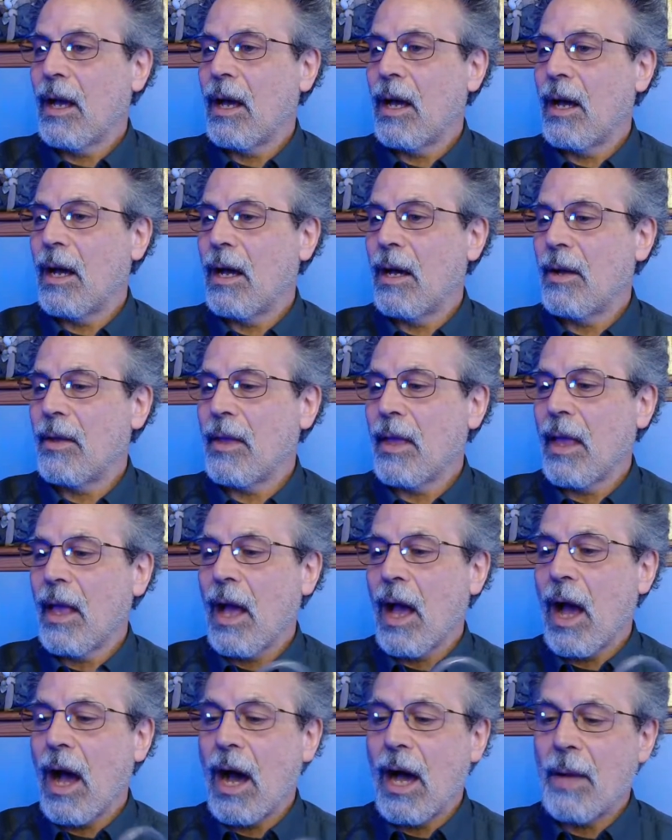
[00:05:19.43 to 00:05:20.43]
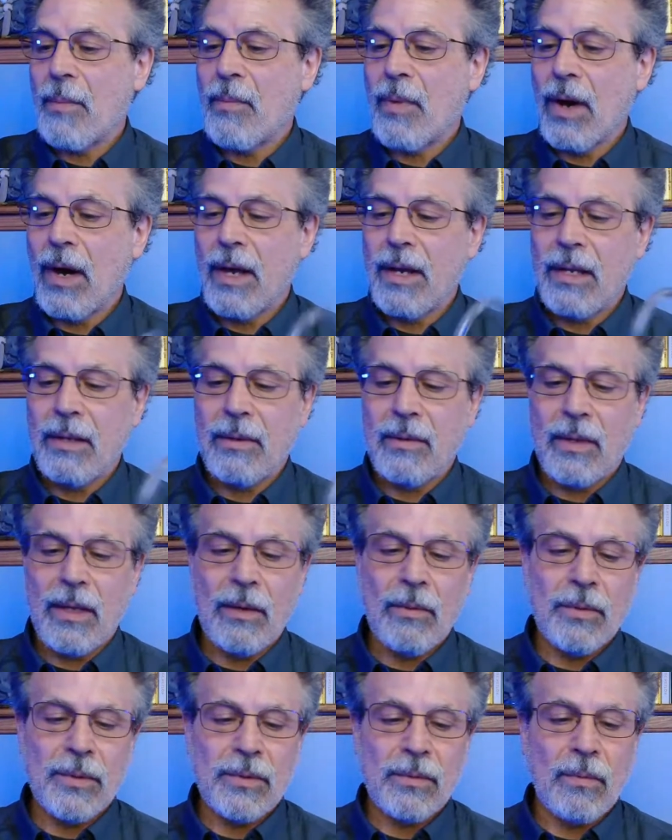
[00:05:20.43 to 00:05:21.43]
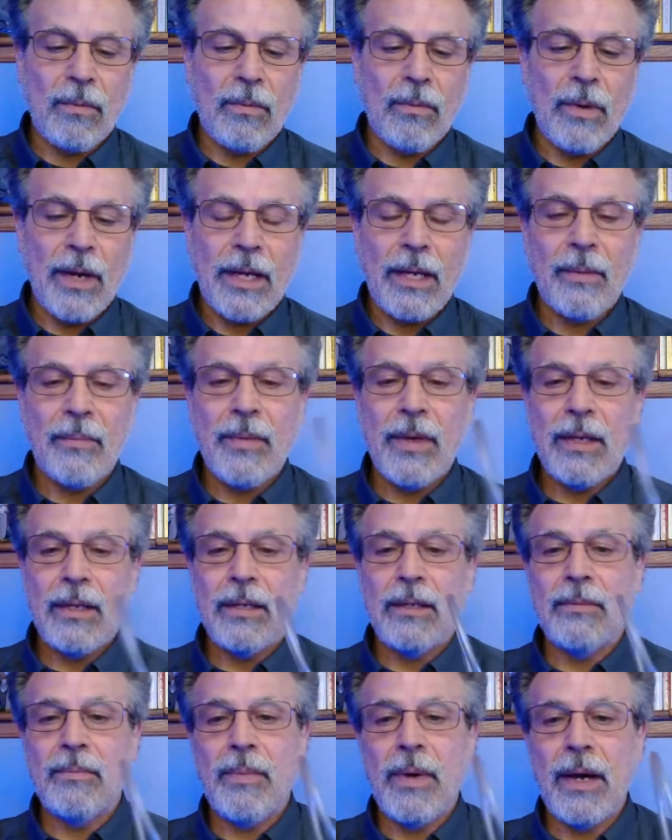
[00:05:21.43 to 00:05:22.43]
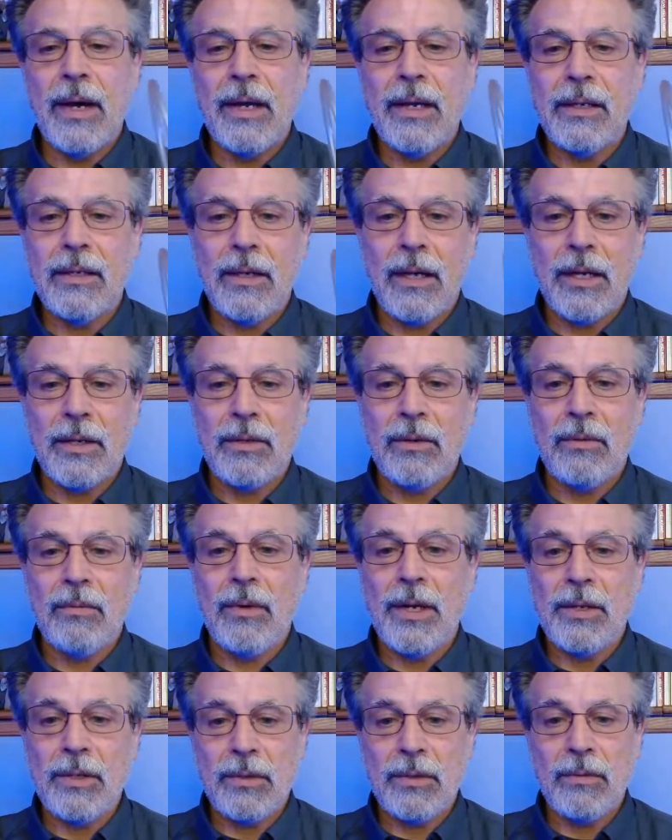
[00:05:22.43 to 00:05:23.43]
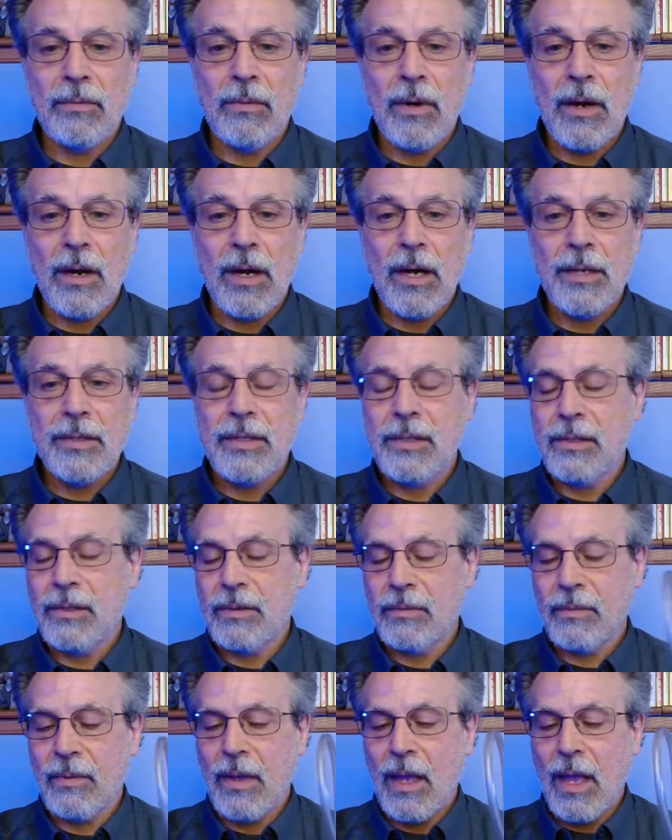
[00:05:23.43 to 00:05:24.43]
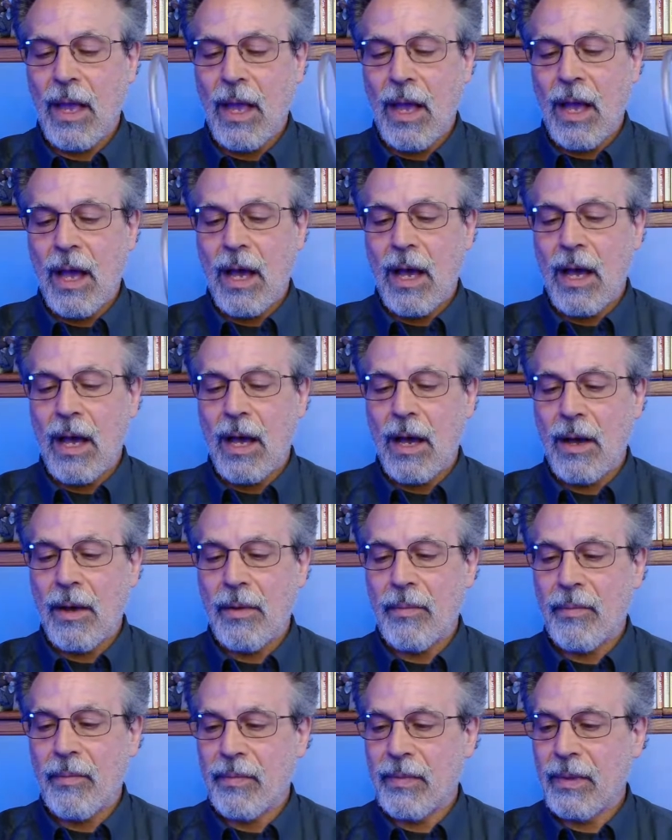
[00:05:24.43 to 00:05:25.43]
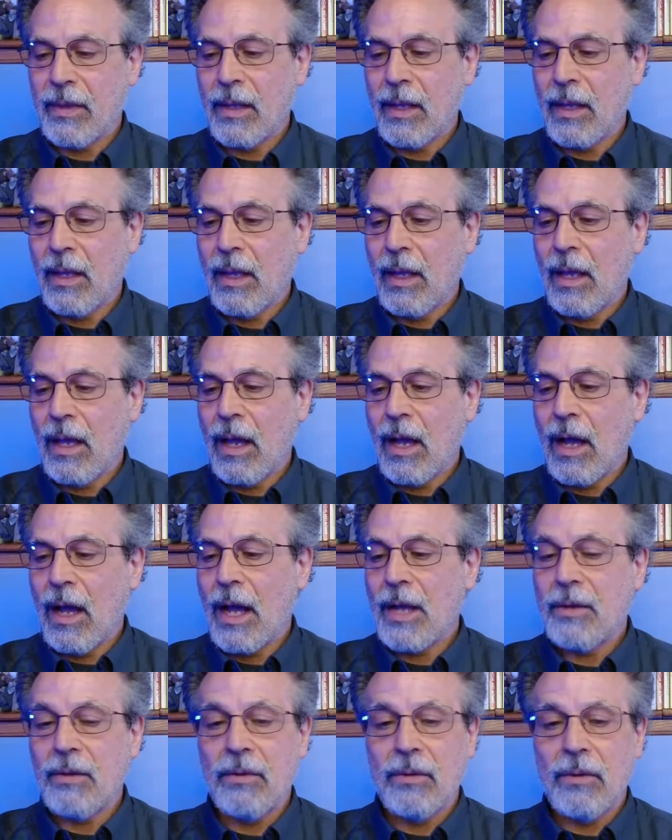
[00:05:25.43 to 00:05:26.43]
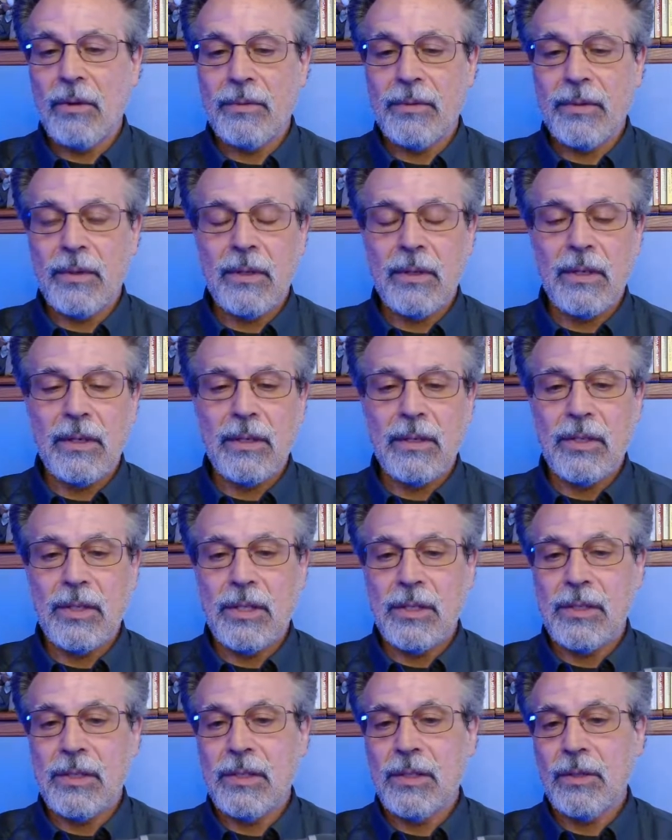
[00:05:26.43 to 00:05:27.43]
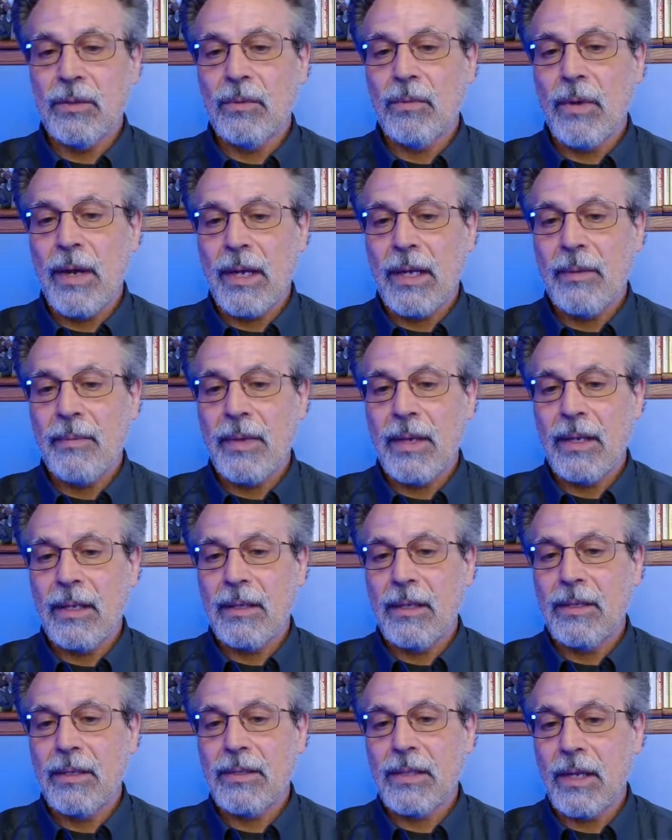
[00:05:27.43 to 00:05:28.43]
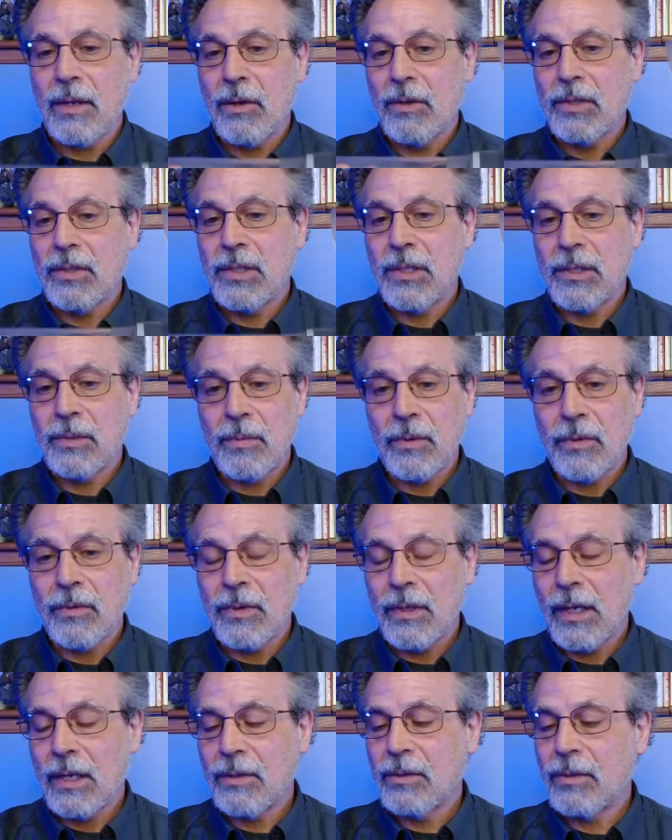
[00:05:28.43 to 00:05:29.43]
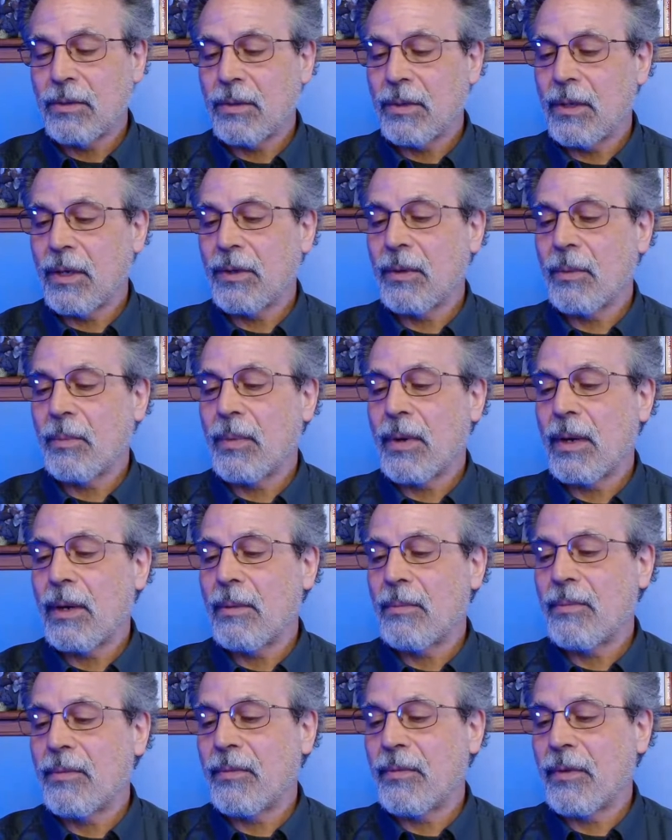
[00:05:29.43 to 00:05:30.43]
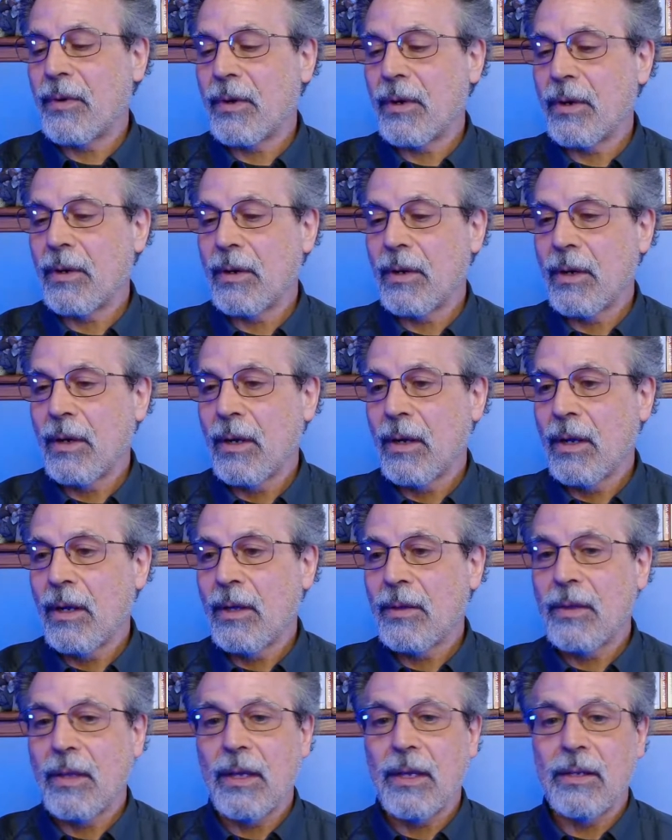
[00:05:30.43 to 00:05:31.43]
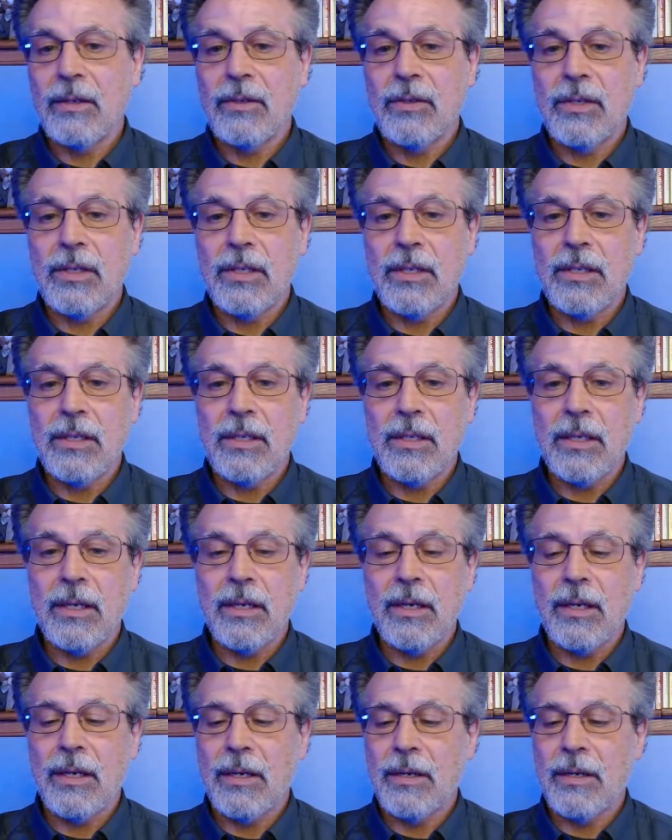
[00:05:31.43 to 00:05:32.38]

Uh, I bought it, it was recommended by Dr. Rachel Ross. Um, I don't know if she's still recommending this. I know she's moved on to another pump for that she